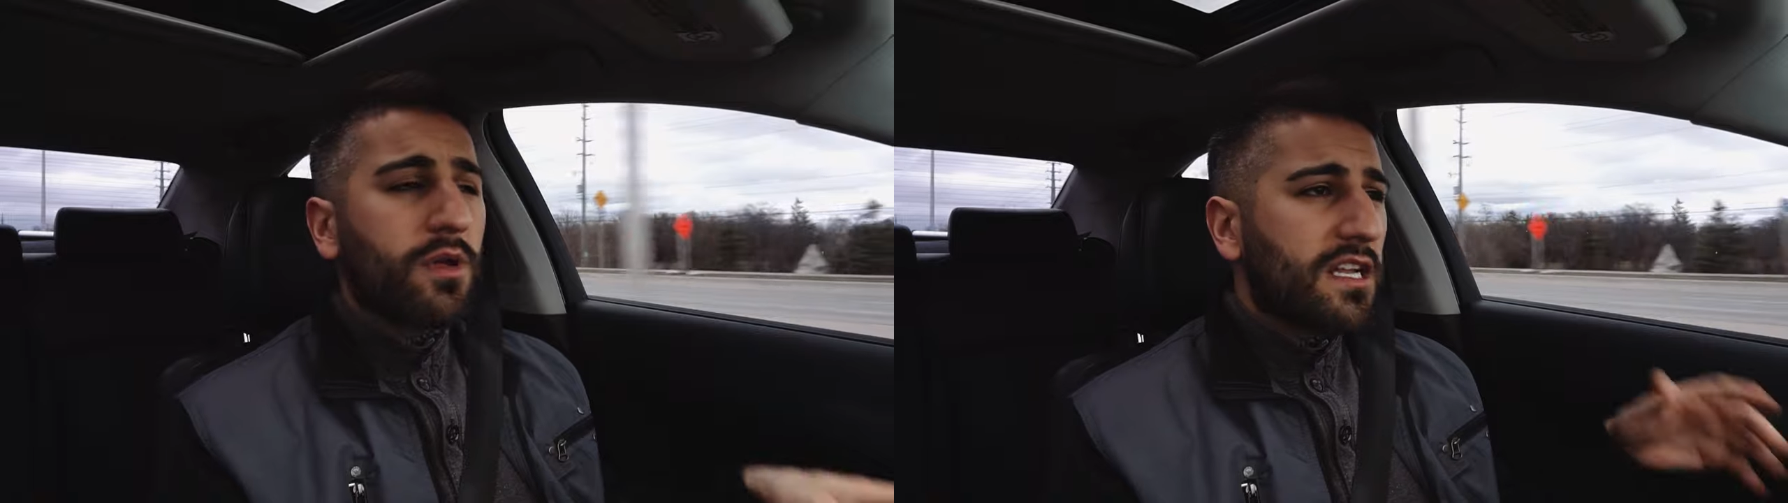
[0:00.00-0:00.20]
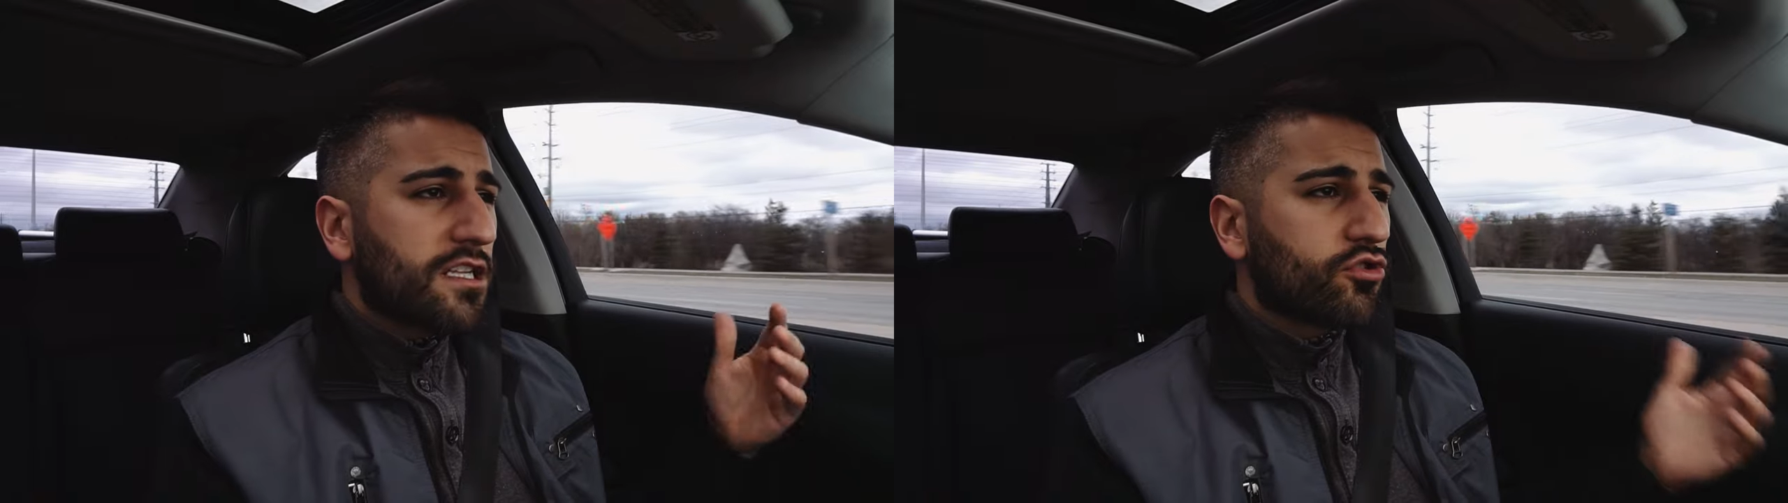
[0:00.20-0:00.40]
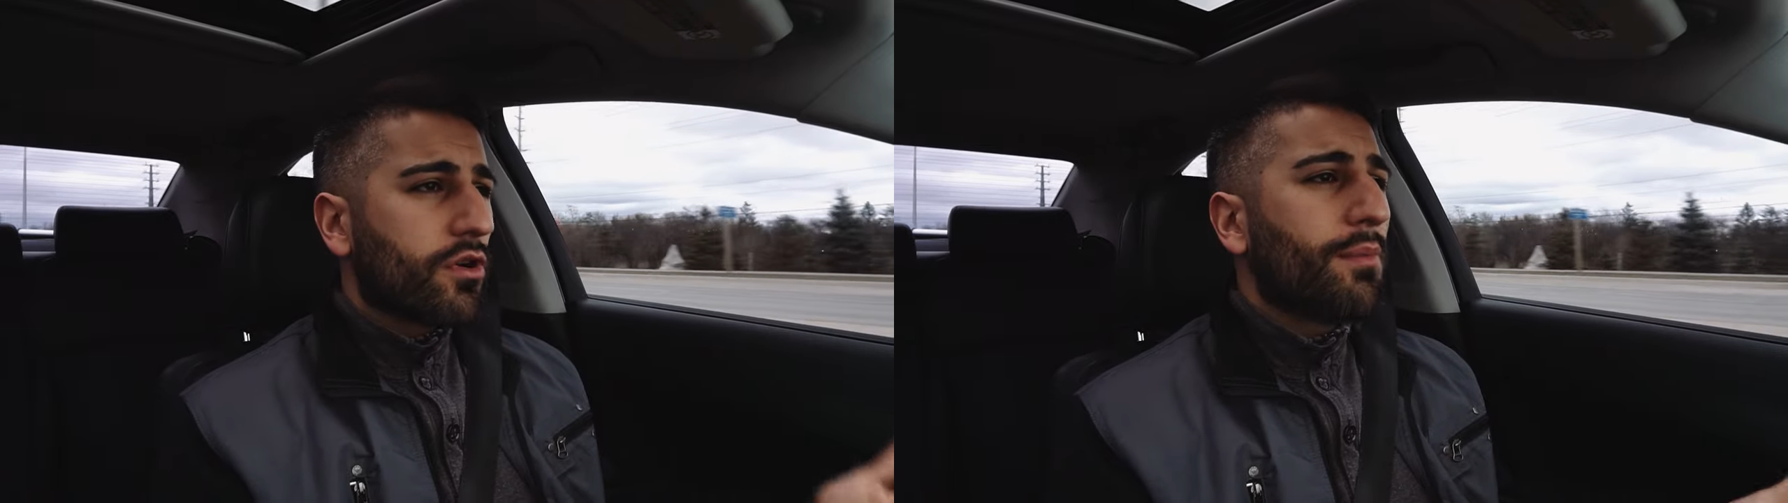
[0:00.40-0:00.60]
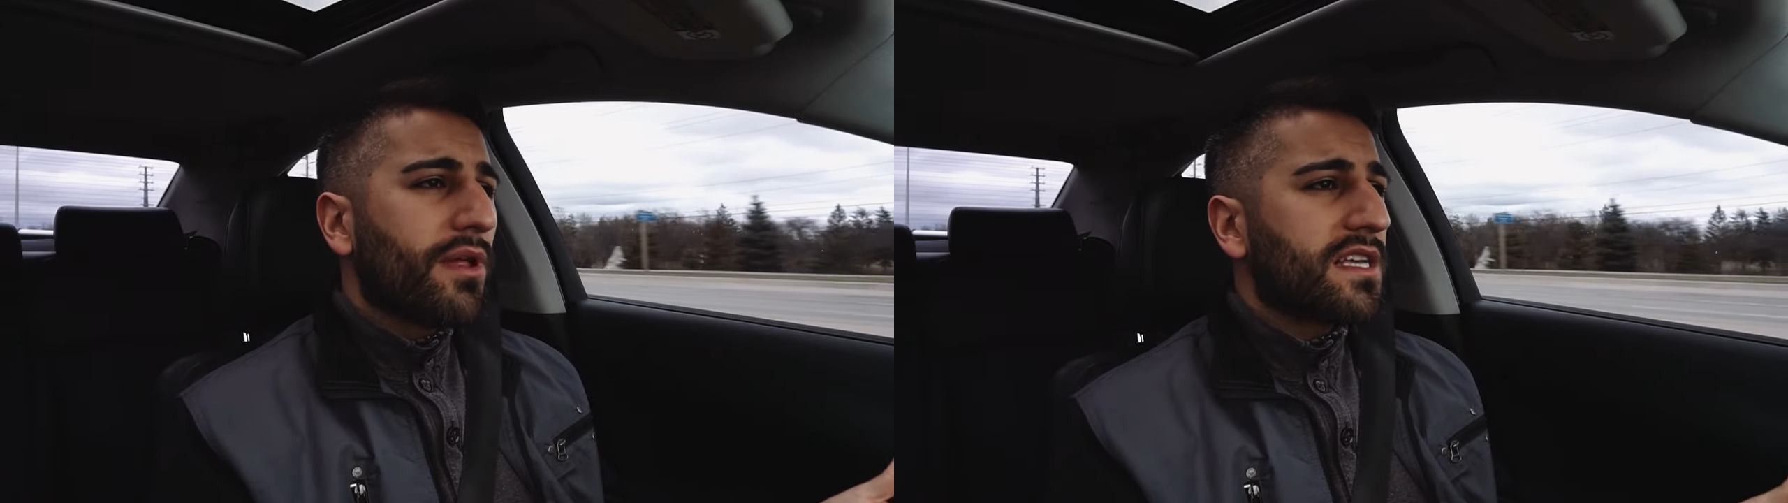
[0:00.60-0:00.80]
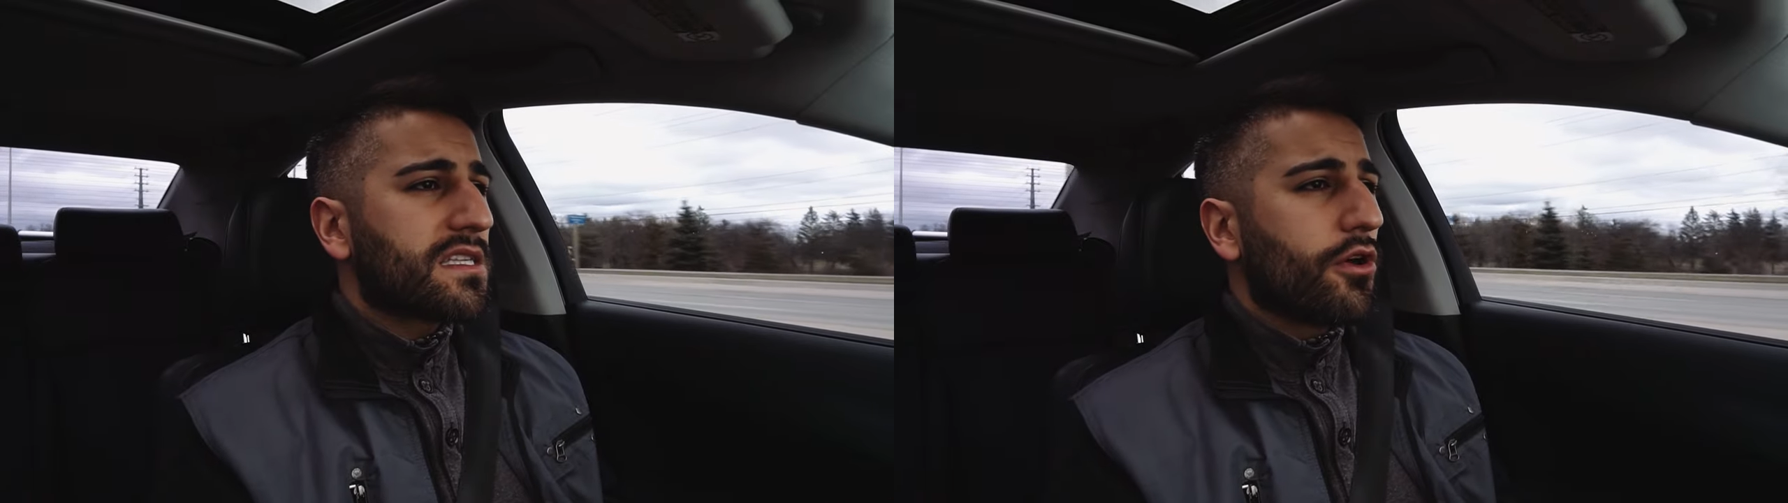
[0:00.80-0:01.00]
We needed to
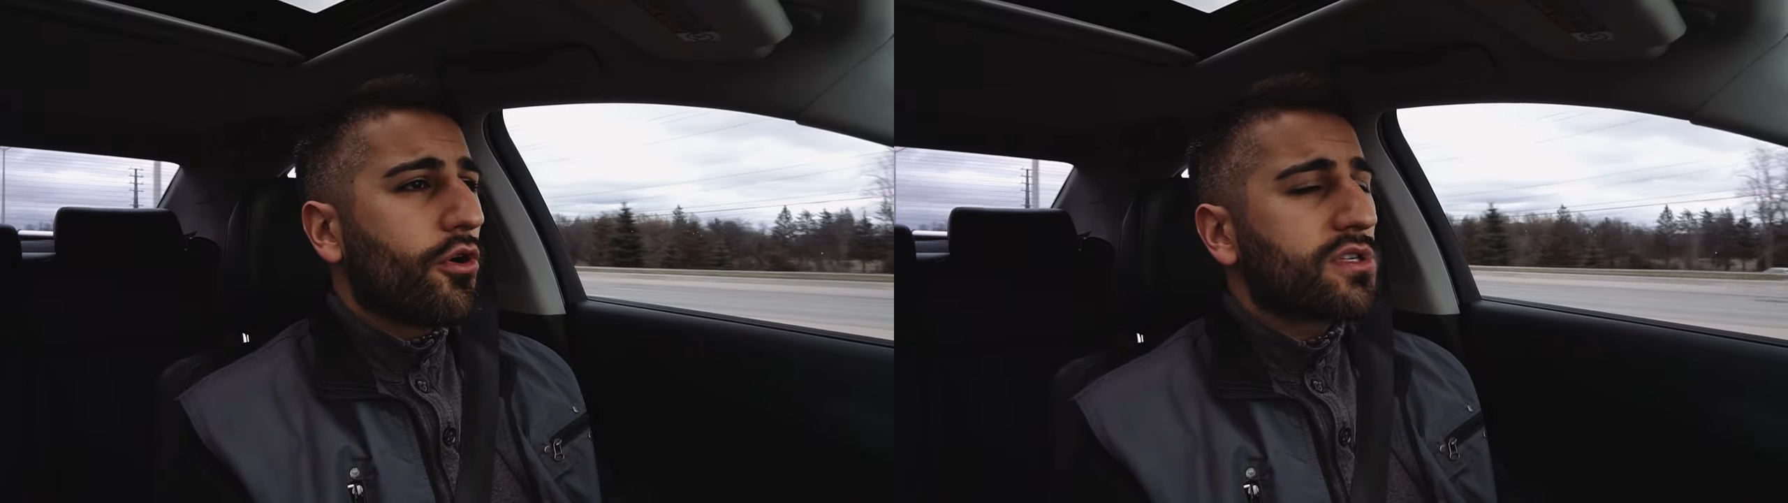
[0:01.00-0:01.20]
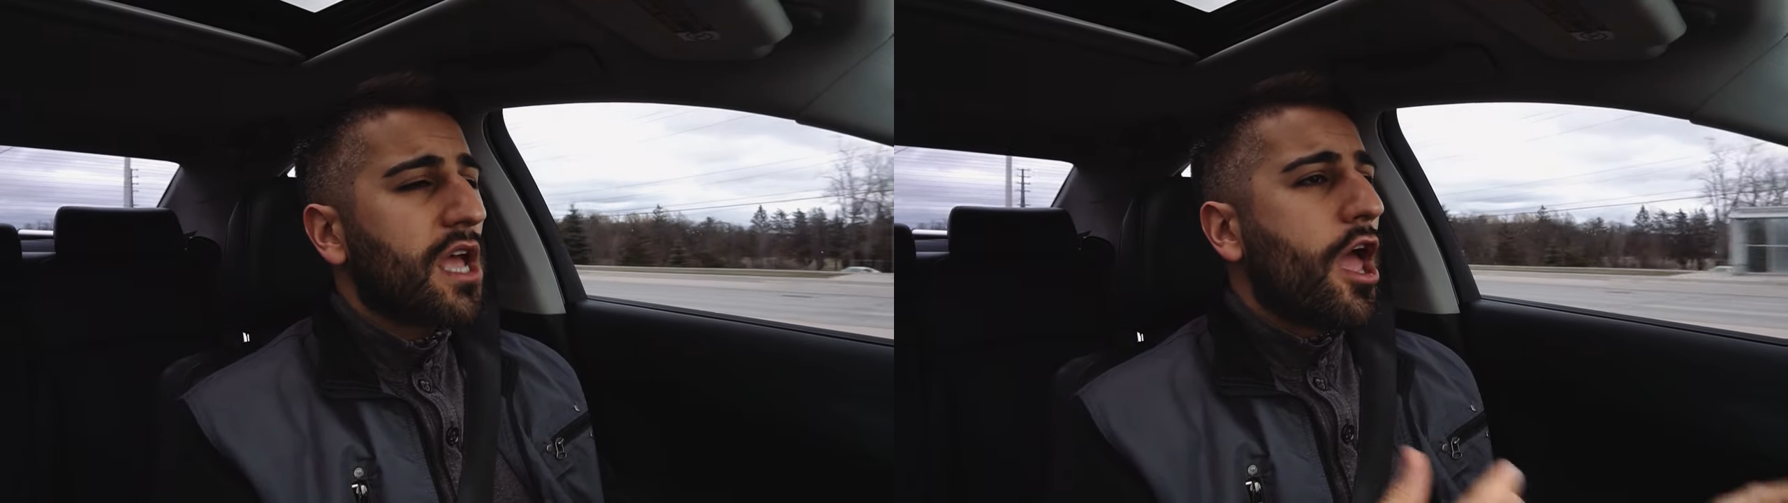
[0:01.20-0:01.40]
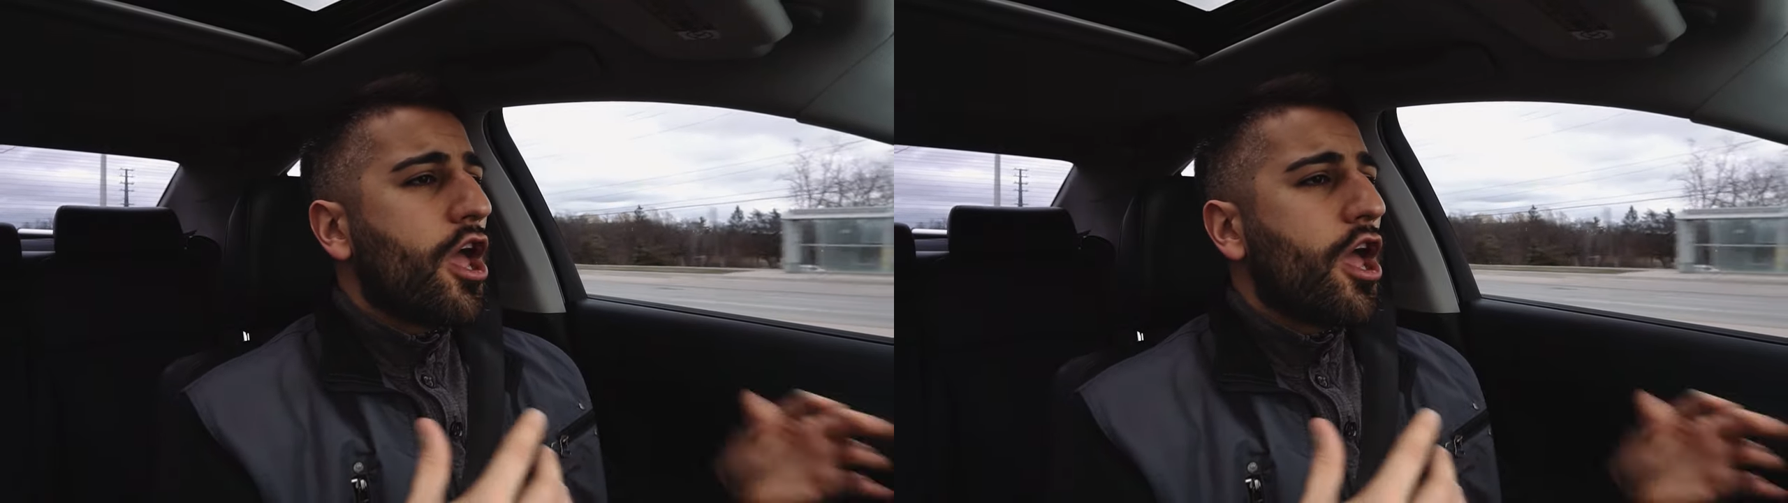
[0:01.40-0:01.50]
replace those.